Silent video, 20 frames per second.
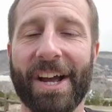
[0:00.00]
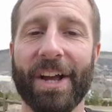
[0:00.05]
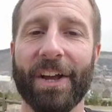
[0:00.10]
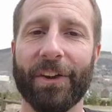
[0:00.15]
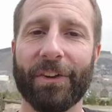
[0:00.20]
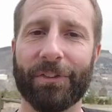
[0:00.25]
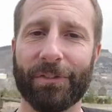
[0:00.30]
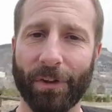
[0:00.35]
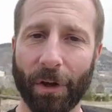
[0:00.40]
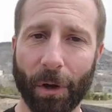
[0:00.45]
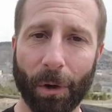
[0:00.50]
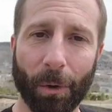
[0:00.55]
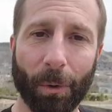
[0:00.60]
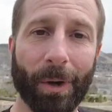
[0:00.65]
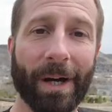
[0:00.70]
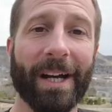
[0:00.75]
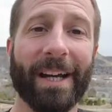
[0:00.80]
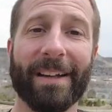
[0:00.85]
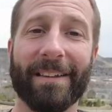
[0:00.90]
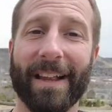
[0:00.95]

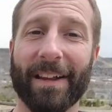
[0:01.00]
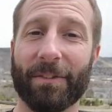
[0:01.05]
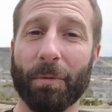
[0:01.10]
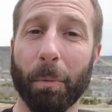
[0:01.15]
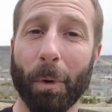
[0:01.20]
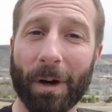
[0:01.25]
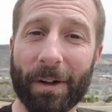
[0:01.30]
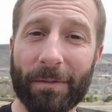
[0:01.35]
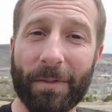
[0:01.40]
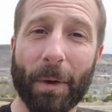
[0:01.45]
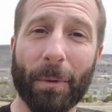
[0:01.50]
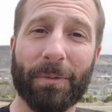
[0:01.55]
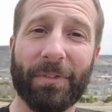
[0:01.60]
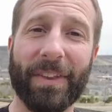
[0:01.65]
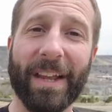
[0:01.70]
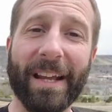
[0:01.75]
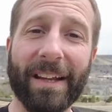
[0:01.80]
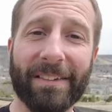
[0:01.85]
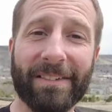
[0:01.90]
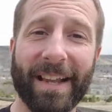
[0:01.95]
So that's one of those
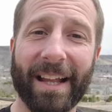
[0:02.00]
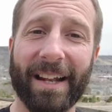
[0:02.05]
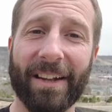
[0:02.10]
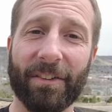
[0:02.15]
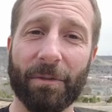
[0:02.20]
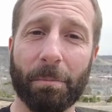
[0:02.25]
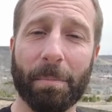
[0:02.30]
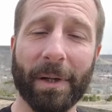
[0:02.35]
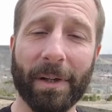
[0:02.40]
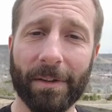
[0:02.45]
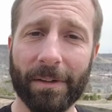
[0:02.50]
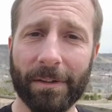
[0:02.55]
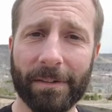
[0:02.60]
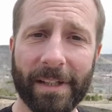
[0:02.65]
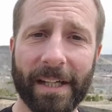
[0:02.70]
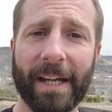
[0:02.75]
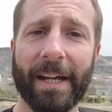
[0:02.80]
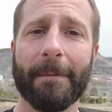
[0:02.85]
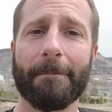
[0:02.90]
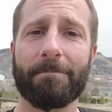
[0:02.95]
things that has
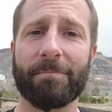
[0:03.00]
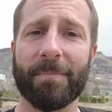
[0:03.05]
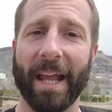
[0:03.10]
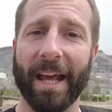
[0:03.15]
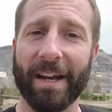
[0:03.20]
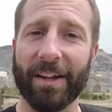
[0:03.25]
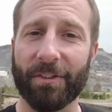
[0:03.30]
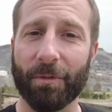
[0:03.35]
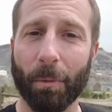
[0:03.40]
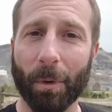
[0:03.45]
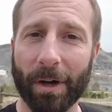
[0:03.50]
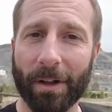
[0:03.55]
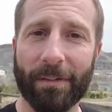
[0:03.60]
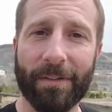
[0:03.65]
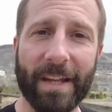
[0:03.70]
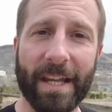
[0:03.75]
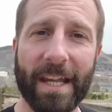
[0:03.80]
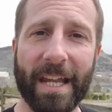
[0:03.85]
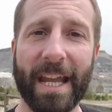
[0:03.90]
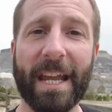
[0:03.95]
built, and it's one of
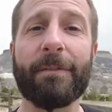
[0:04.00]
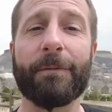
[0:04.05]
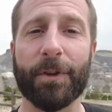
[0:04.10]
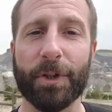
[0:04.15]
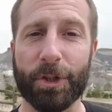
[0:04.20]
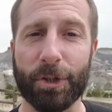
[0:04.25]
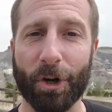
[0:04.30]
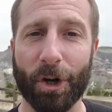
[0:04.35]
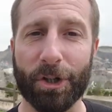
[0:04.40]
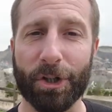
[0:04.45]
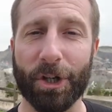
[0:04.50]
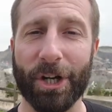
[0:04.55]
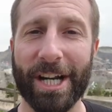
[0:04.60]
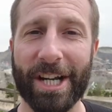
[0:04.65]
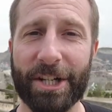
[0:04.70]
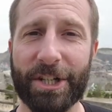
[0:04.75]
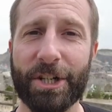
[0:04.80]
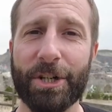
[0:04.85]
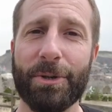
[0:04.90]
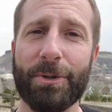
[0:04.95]
the infrastructure
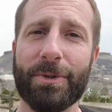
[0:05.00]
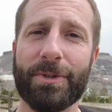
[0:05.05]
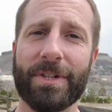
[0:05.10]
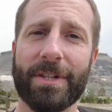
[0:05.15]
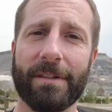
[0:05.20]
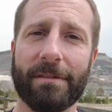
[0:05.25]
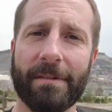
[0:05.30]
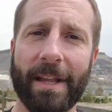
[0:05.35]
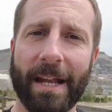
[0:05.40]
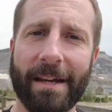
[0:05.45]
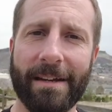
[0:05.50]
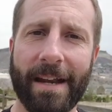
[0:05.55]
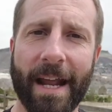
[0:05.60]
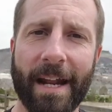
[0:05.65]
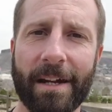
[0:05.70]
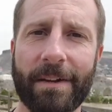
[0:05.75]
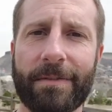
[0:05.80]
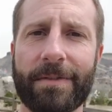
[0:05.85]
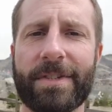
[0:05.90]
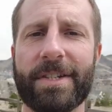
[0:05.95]
issues that
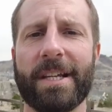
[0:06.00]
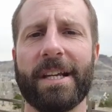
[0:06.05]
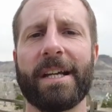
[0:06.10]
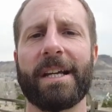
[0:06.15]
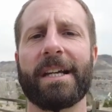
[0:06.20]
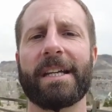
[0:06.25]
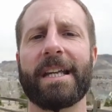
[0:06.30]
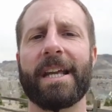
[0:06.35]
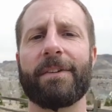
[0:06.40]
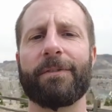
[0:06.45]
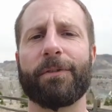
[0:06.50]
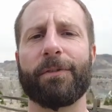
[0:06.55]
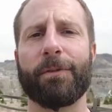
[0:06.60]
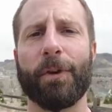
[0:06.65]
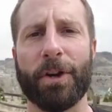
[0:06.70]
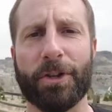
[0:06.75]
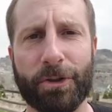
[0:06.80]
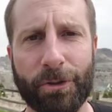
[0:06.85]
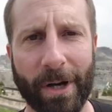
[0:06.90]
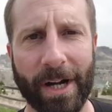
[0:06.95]
natives get
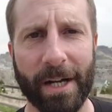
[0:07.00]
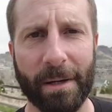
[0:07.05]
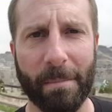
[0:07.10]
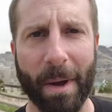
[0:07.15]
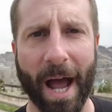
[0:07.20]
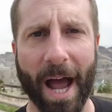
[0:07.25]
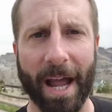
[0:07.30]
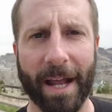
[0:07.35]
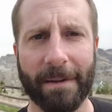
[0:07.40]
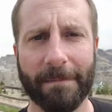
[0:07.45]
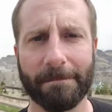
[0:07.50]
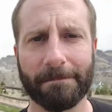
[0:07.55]
frustrated by.